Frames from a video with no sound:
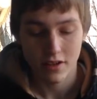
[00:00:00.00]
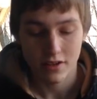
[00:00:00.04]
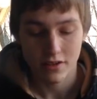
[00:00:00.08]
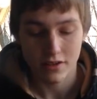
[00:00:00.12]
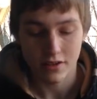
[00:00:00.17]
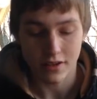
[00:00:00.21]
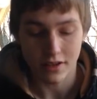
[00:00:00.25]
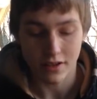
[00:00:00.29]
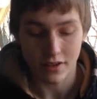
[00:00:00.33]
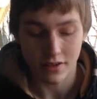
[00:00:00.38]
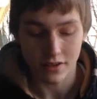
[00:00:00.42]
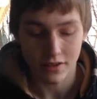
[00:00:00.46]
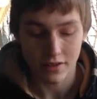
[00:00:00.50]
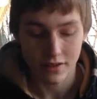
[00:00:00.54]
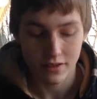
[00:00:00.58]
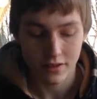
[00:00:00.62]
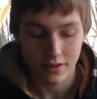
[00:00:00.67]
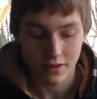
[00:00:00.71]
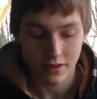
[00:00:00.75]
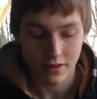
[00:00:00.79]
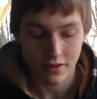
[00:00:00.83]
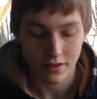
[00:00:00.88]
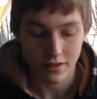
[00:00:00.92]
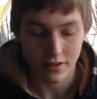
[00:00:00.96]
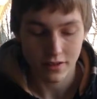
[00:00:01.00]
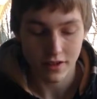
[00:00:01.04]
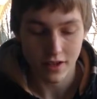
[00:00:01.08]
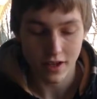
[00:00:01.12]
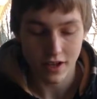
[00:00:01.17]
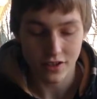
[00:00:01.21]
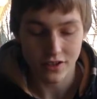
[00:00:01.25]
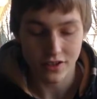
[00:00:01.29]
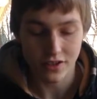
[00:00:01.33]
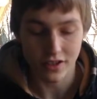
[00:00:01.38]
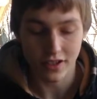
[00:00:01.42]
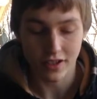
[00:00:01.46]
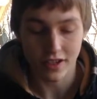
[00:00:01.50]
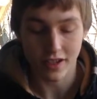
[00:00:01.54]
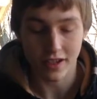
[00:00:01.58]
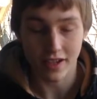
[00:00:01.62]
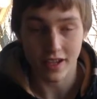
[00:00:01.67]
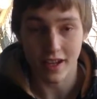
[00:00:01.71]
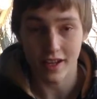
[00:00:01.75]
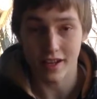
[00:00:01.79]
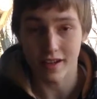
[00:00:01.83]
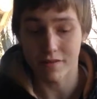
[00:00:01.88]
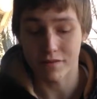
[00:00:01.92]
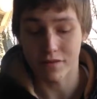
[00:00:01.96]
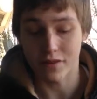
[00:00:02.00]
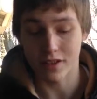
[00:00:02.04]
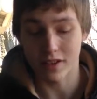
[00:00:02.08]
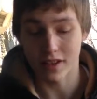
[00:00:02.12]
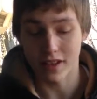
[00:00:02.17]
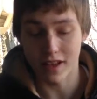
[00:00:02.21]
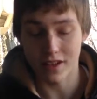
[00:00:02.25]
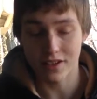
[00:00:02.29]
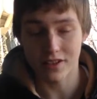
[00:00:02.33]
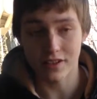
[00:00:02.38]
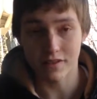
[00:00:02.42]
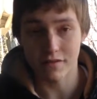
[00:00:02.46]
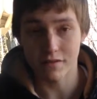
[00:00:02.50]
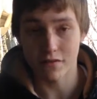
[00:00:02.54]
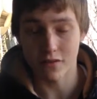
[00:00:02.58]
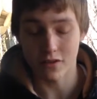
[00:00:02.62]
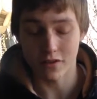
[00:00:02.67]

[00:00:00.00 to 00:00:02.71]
So you're actually getting it for less than